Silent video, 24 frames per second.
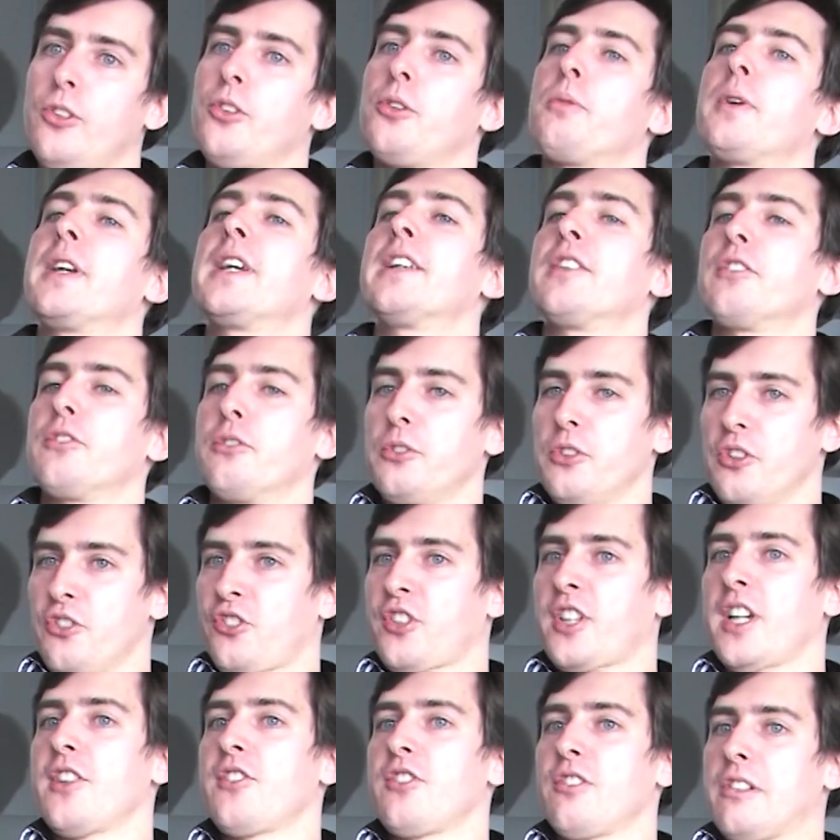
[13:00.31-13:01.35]
all the way into the
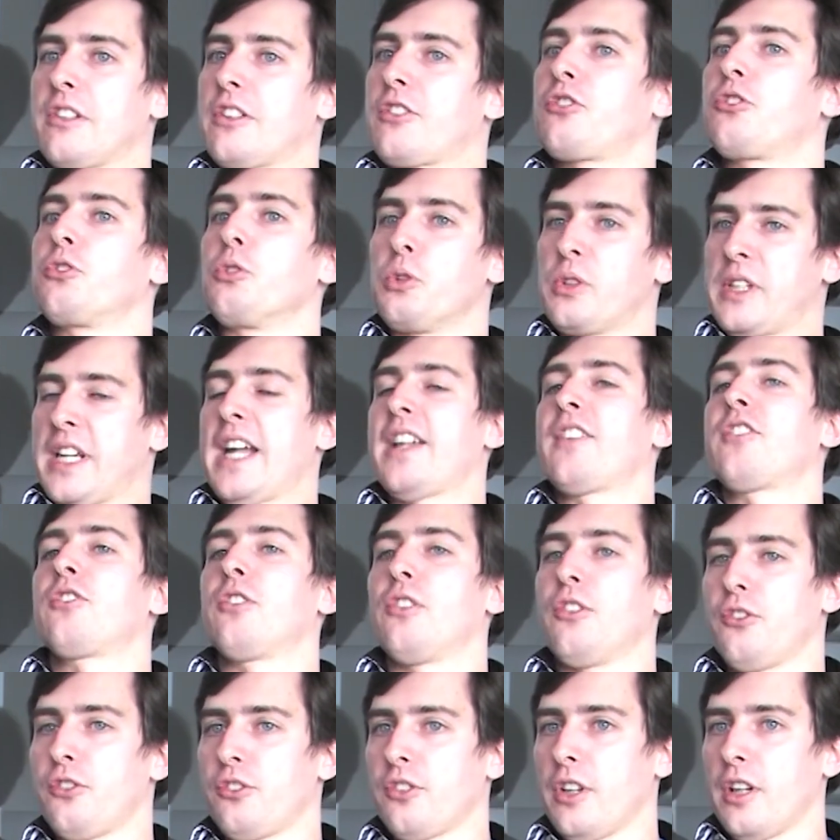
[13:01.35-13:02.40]
schedulers to
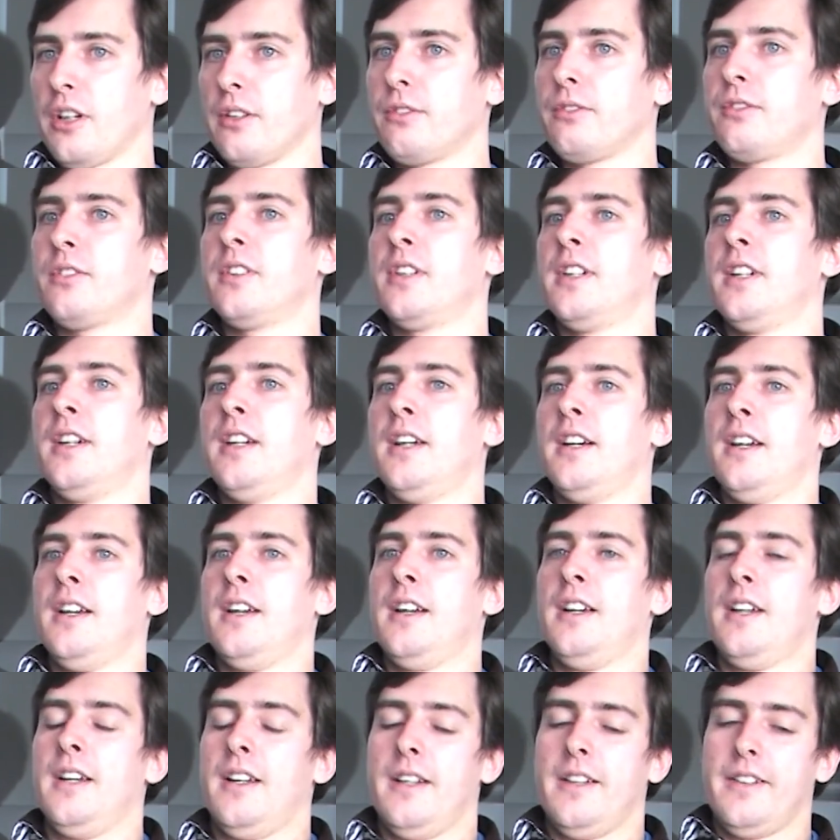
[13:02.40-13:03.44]
cancel stuff.
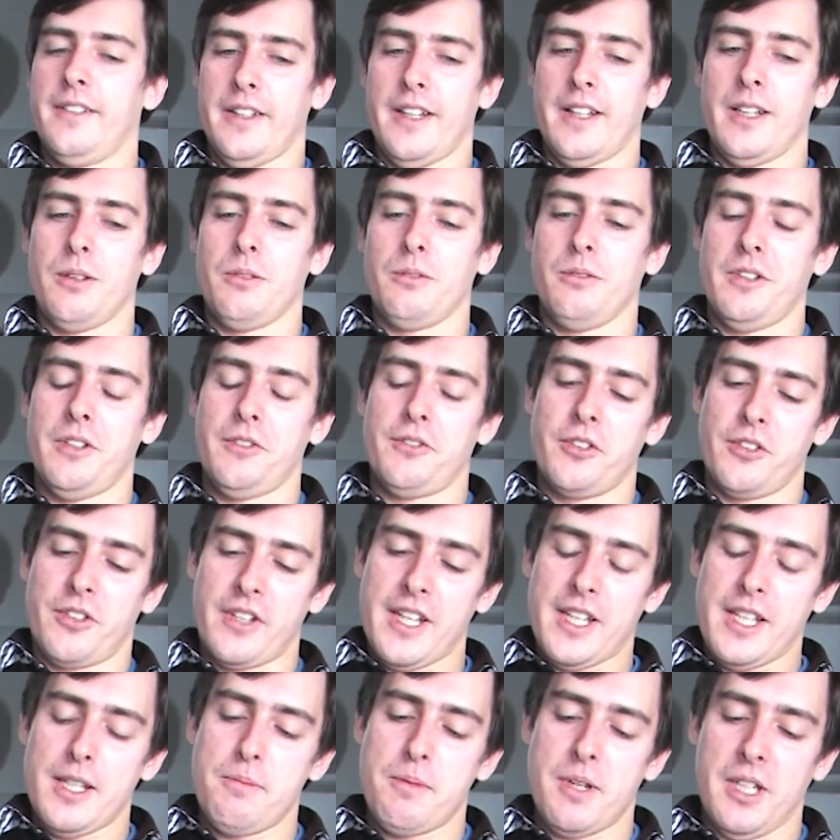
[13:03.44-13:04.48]
Now, if you
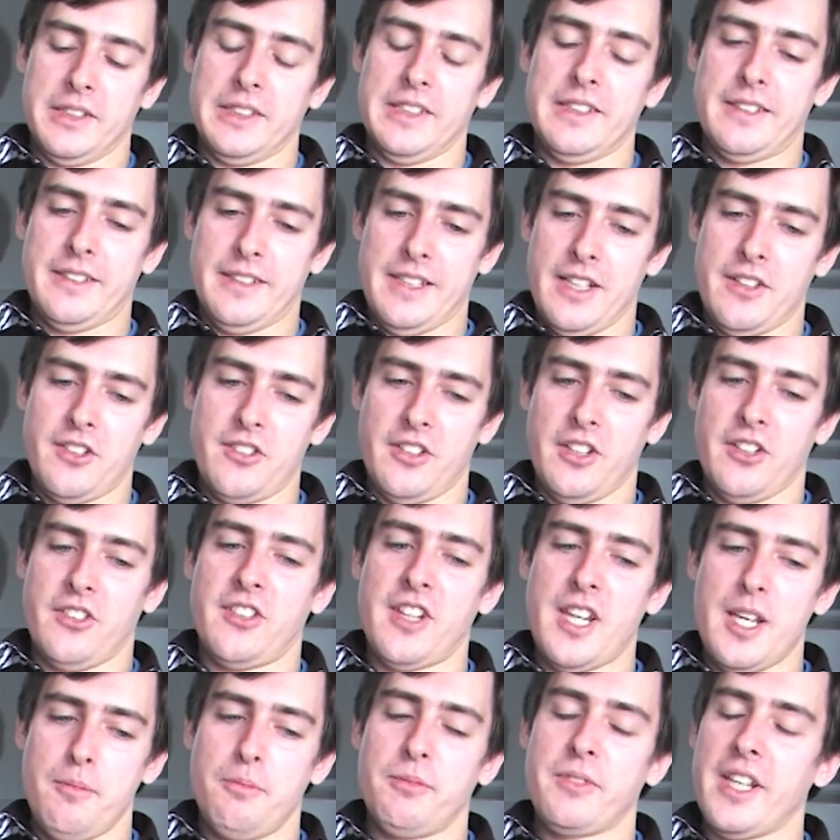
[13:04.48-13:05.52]
think about it, that's the
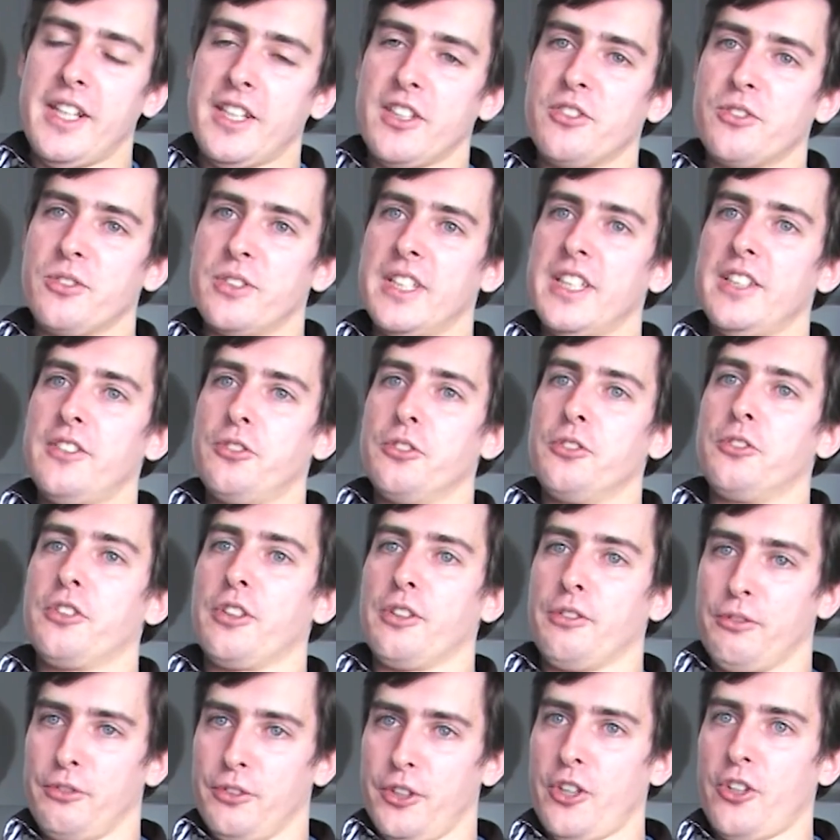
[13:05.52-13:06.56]
same thing you need to
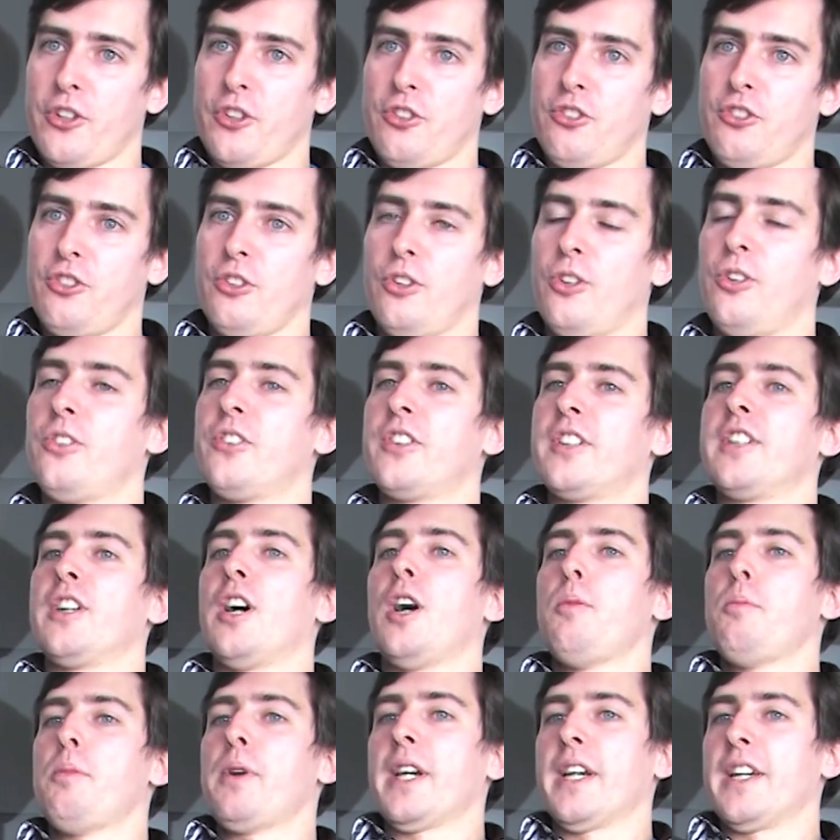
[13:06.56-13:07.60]
traverse all the
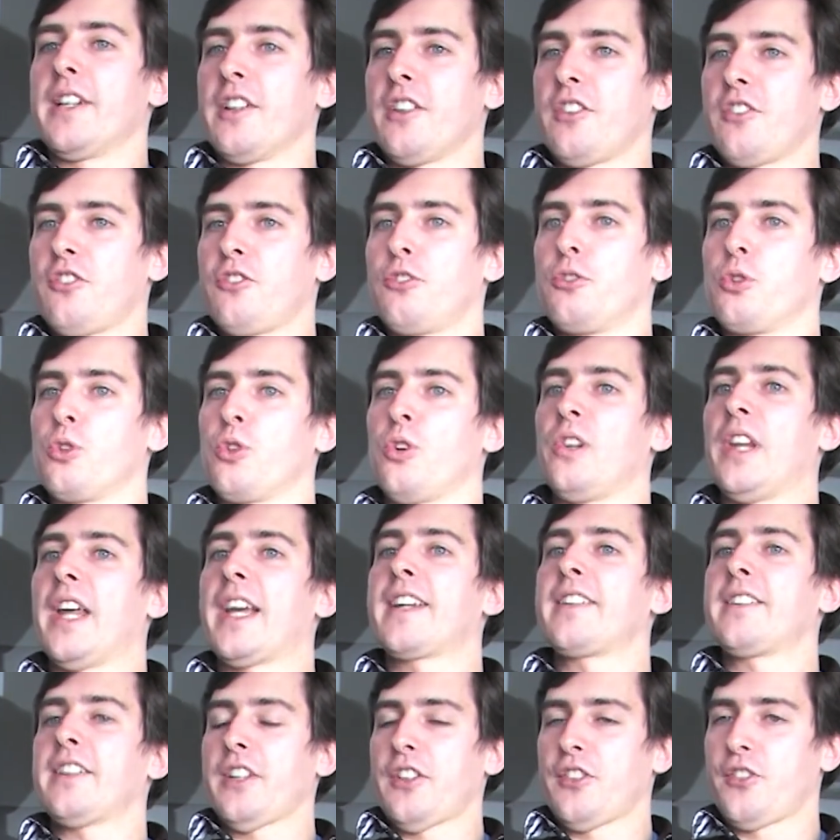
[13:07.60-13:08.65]
operators to
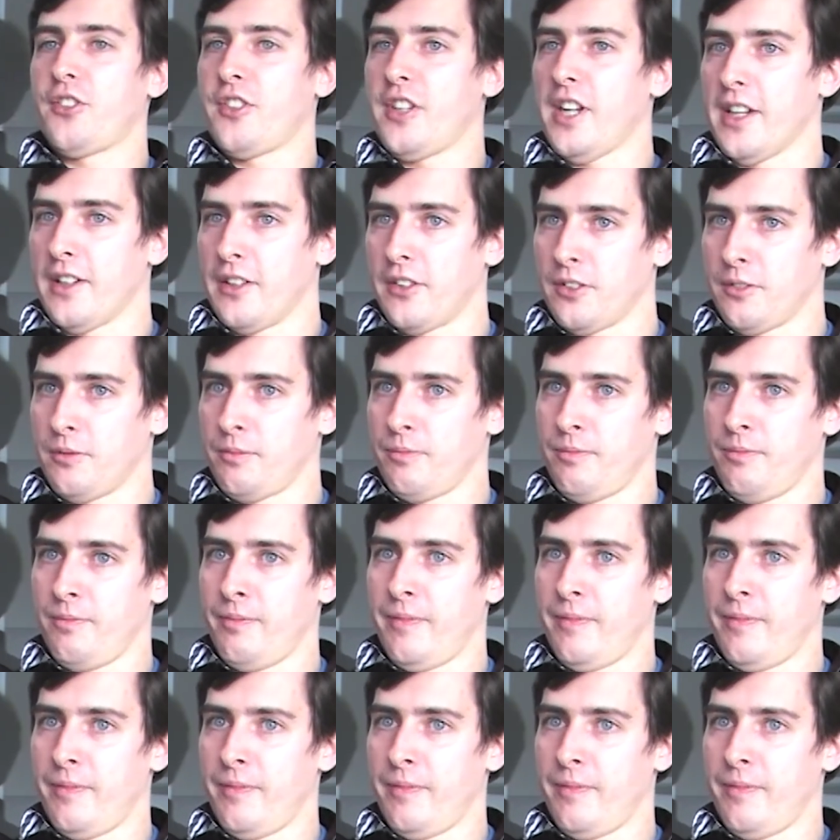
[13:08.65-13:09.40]
collect their state.